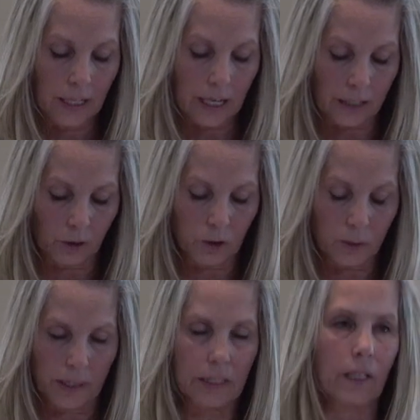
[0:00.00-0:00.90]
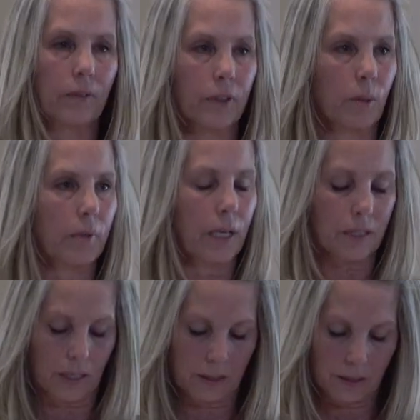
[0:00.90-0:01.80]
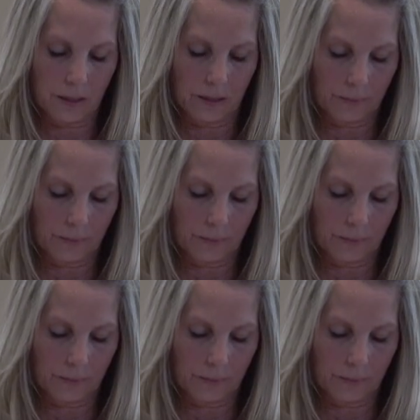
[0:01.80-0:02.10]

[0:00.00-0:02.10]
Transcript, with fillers: and lose myself in the process.